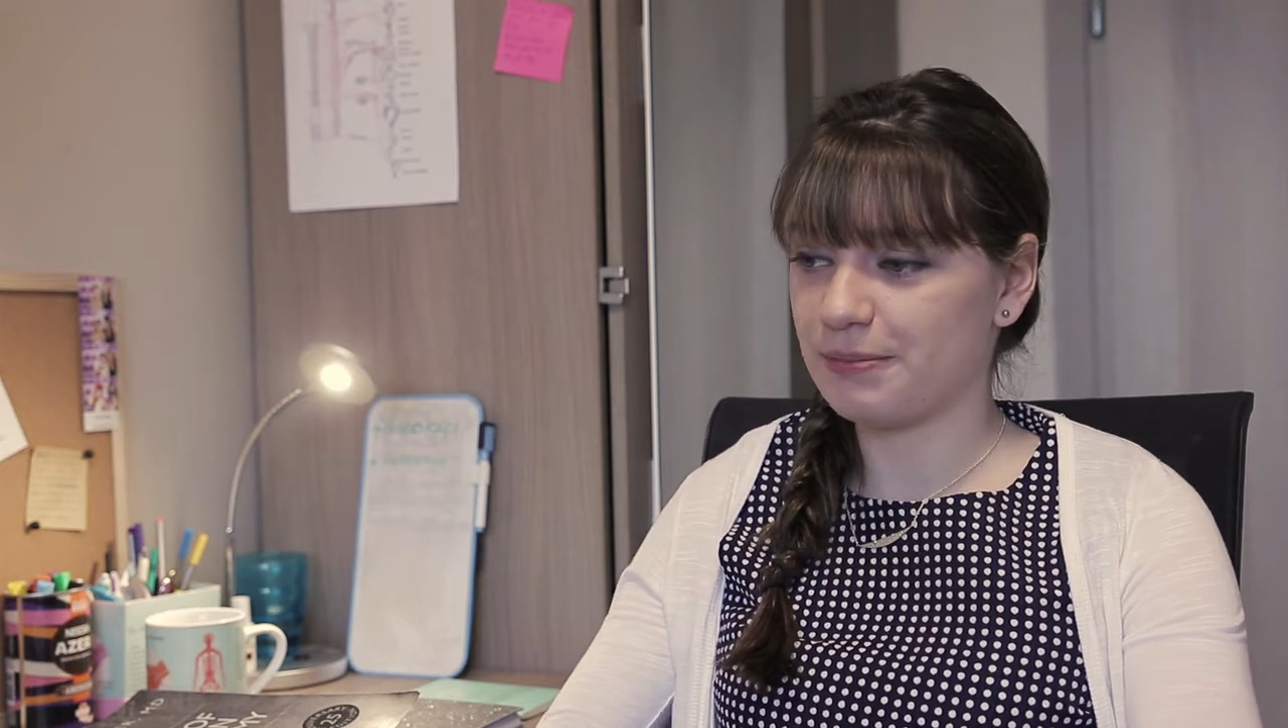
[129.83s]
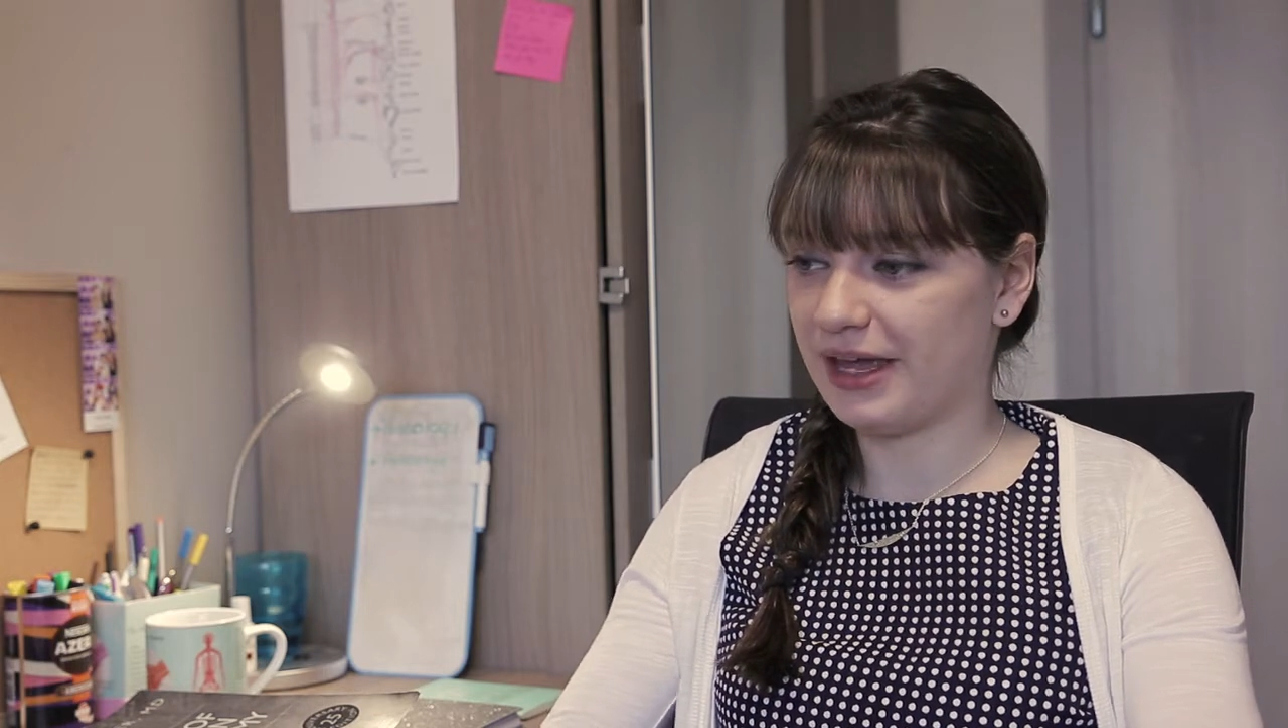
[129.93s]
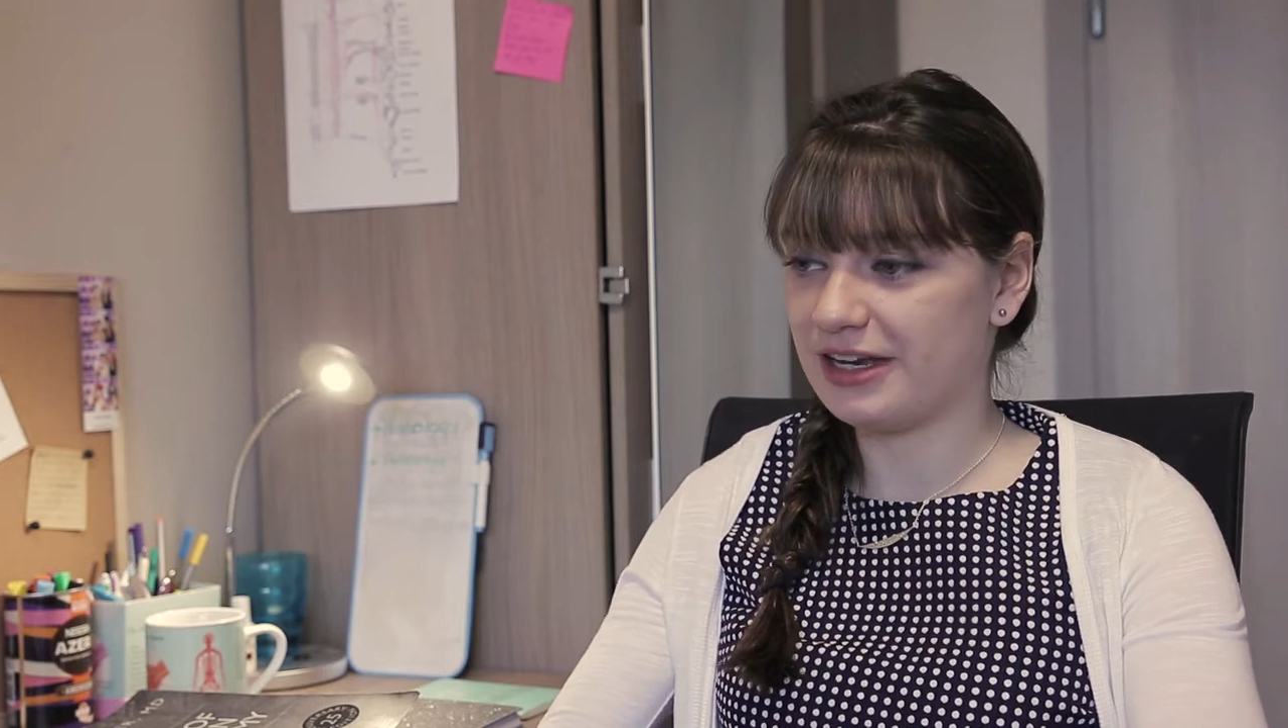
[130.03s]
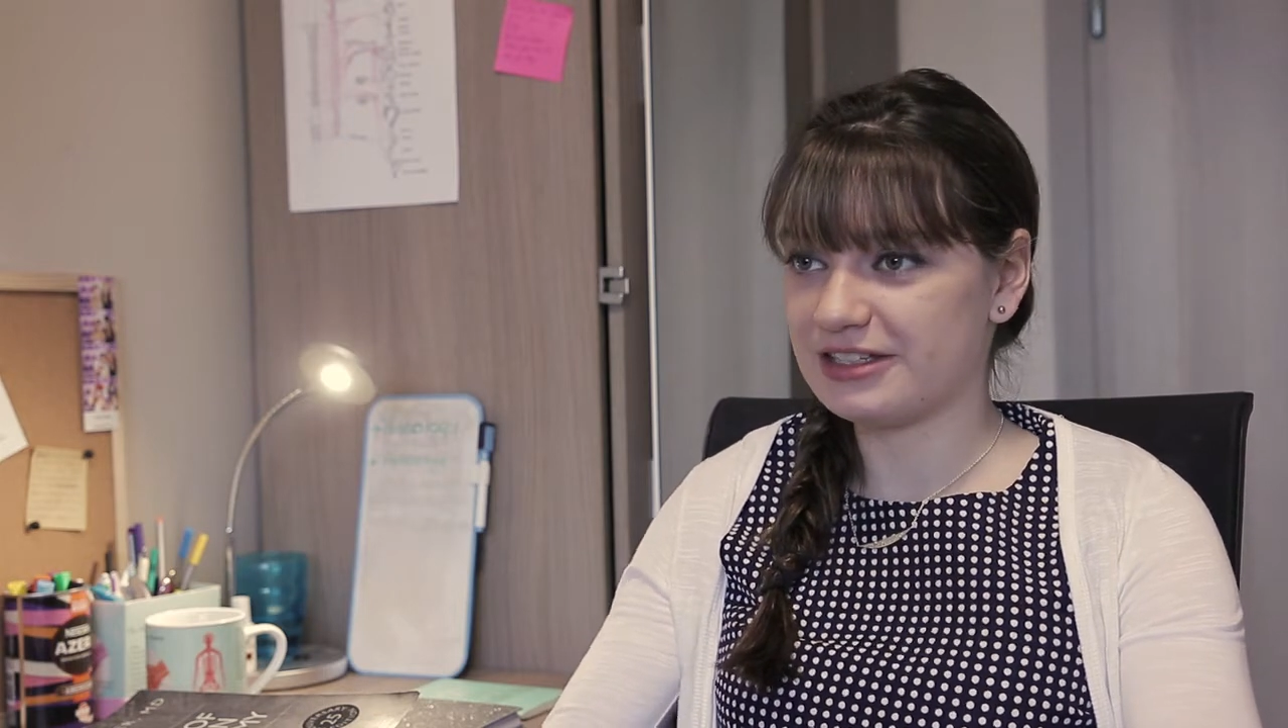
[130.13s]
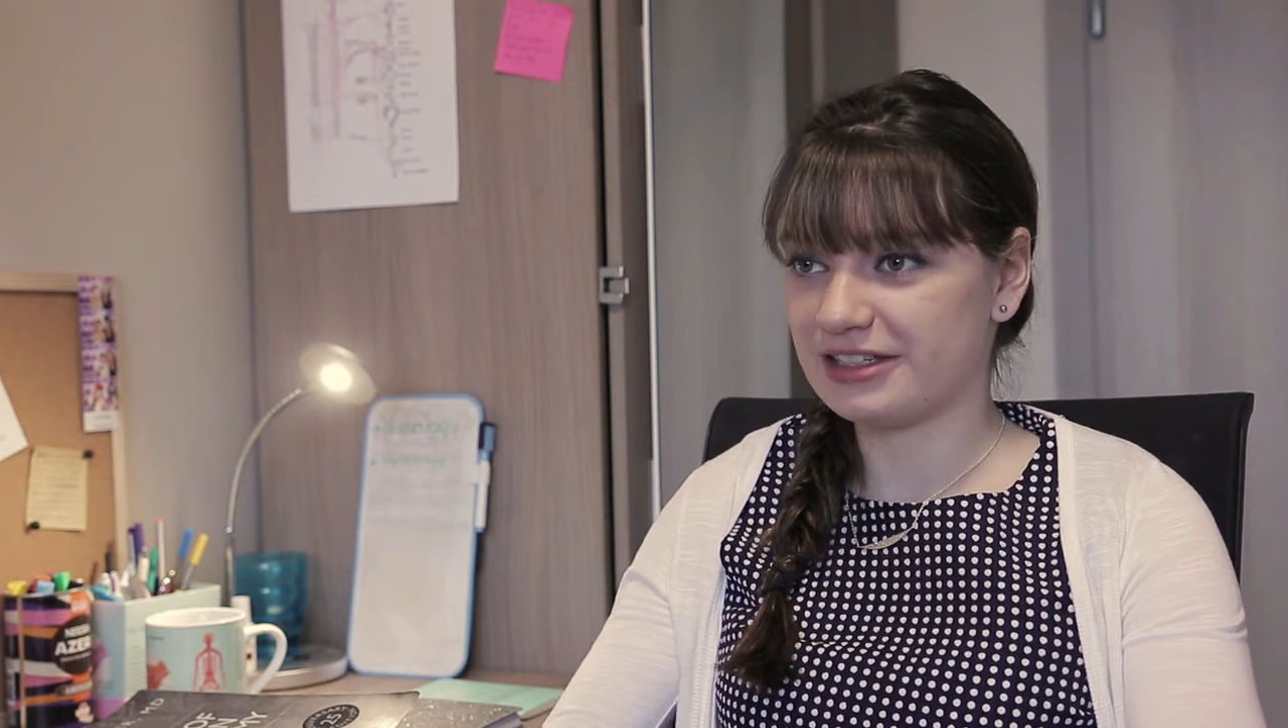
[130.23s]

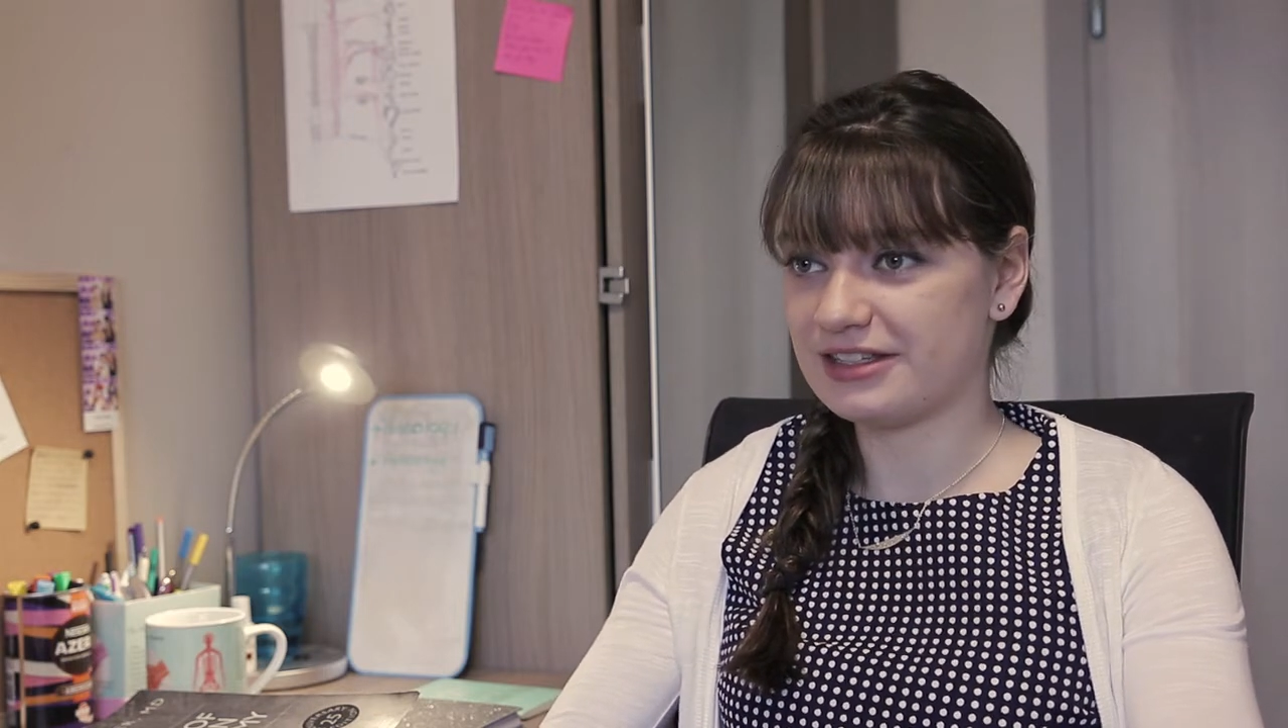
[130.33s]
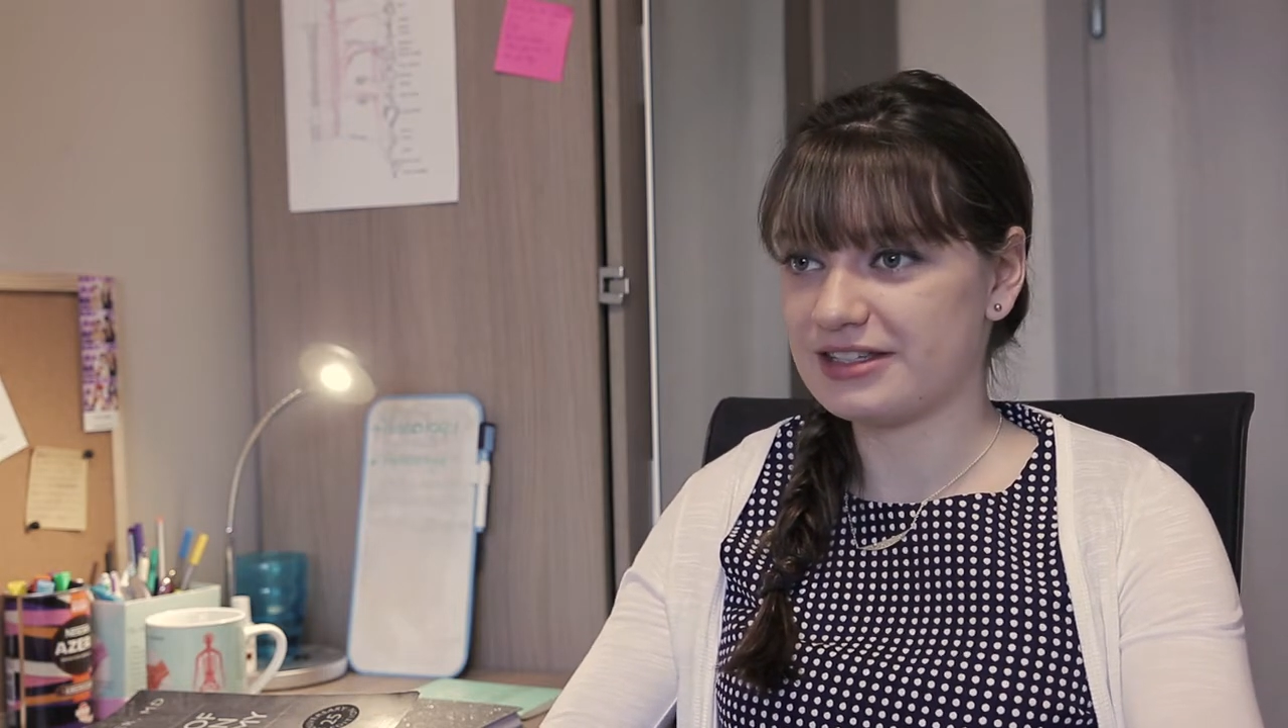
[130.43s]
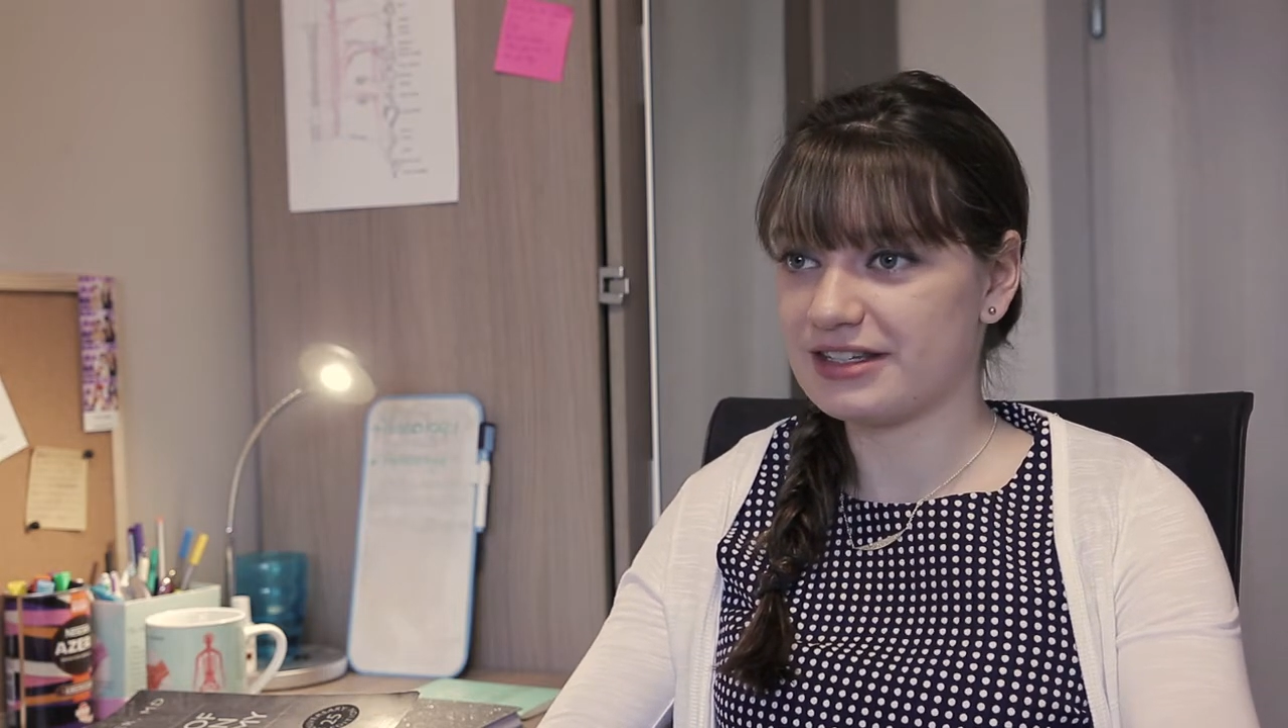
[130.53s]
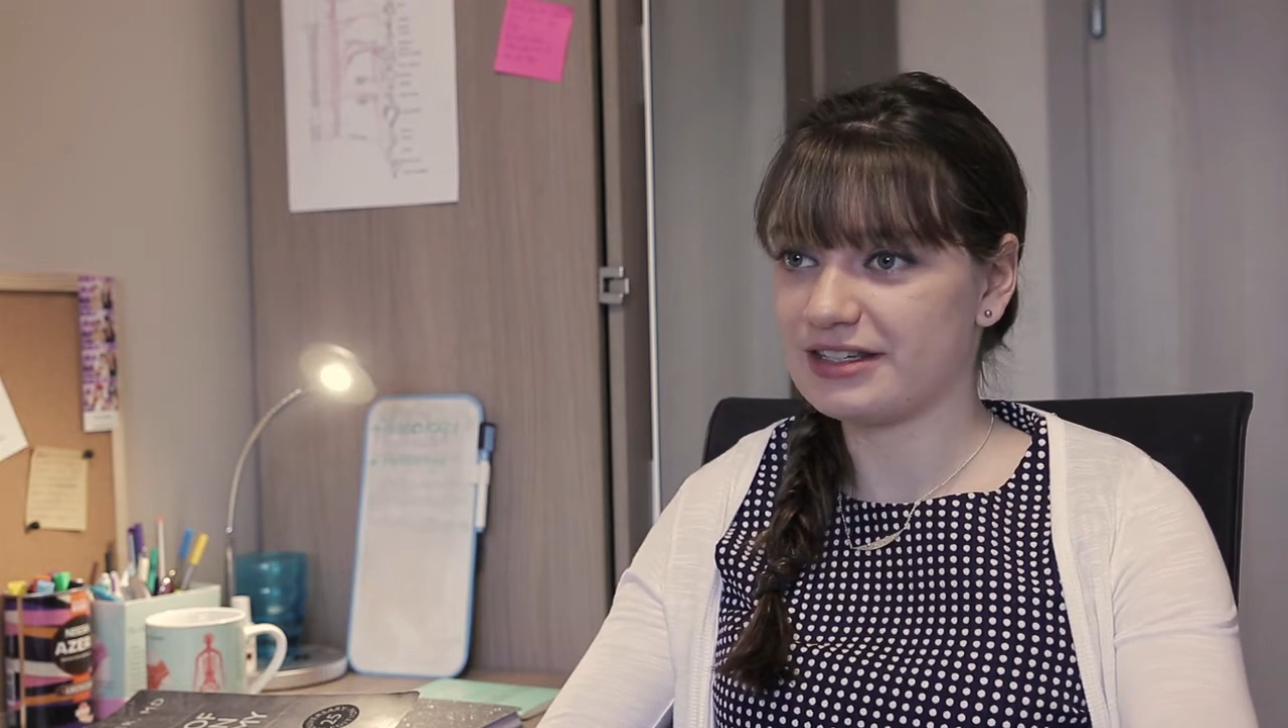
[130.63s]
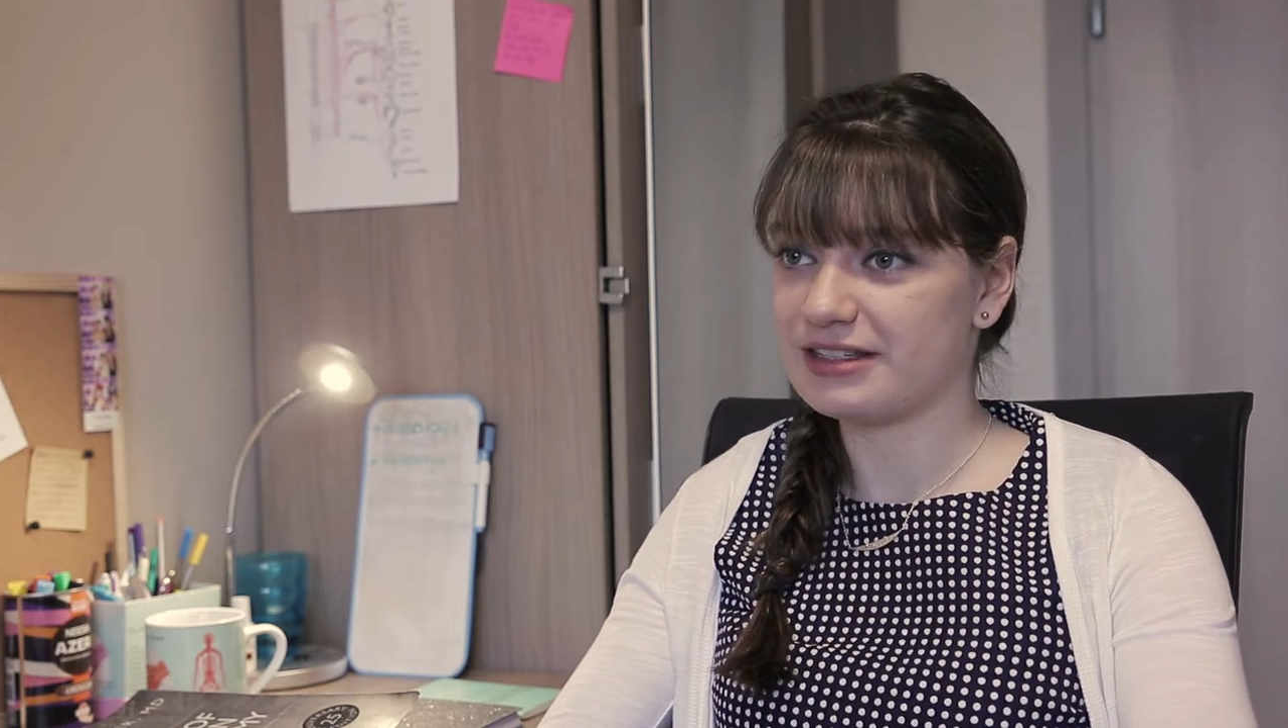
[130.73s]

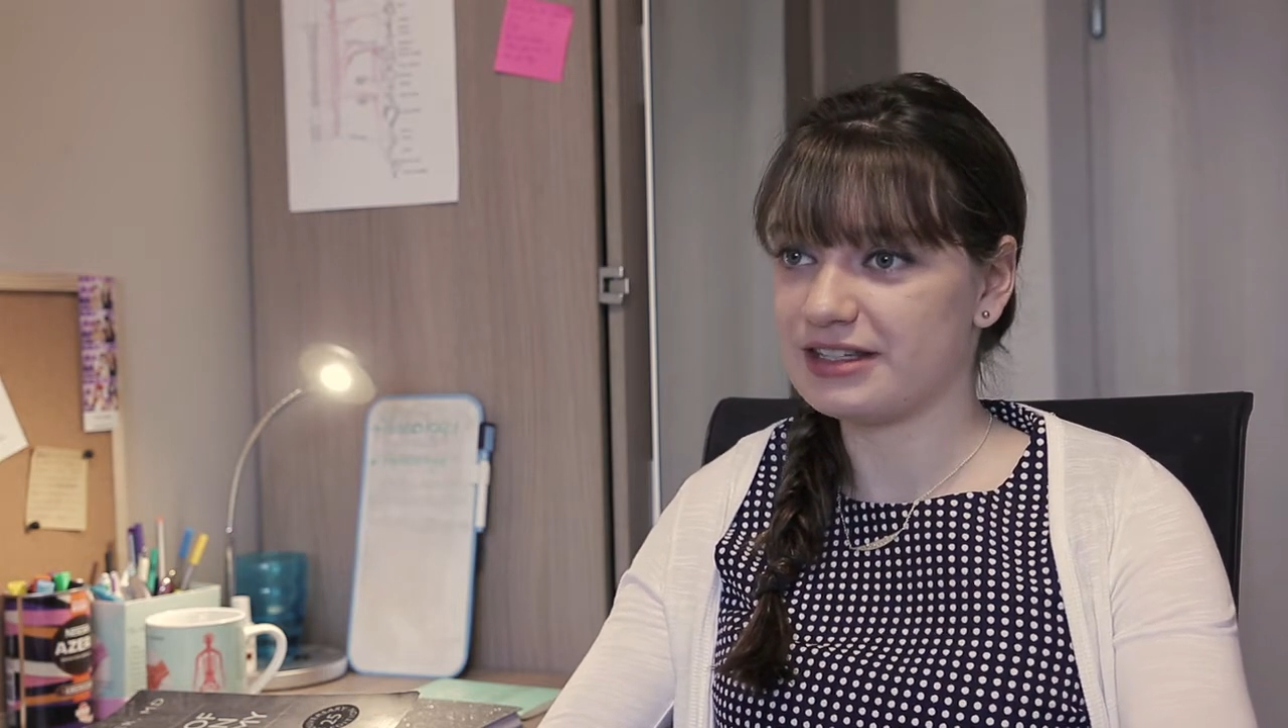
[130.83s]
patients and